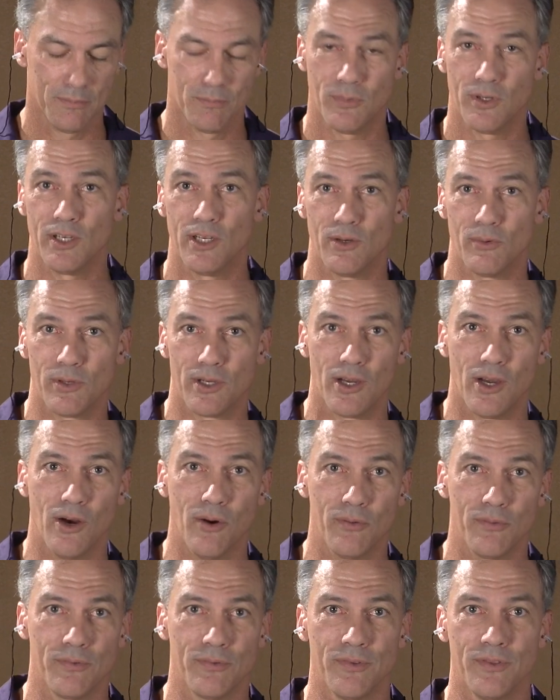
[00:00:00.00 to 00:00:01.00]
But here we
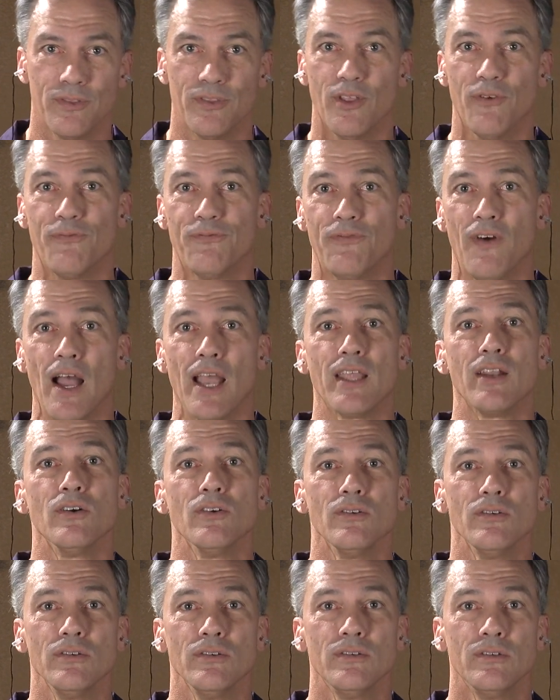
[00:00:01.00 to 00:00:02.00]
go. The
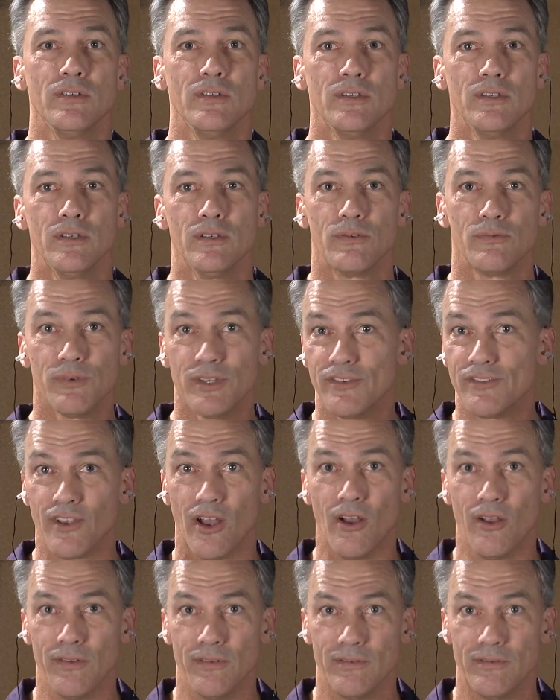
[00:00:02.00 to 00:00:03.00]
final
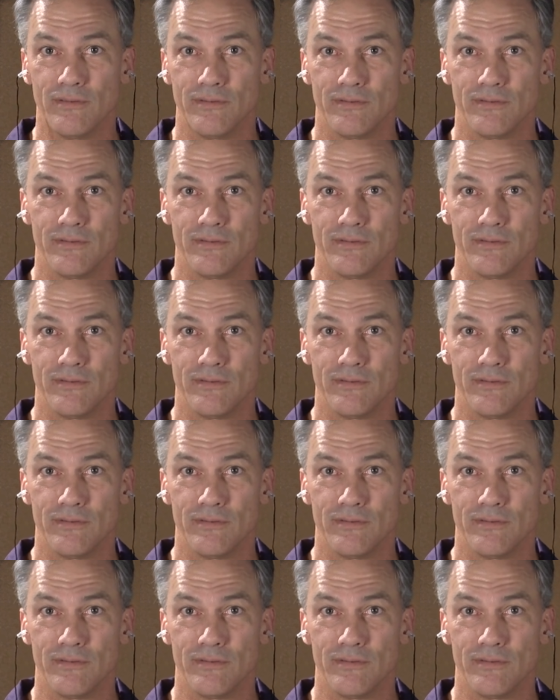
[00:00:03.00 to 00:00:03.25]
result.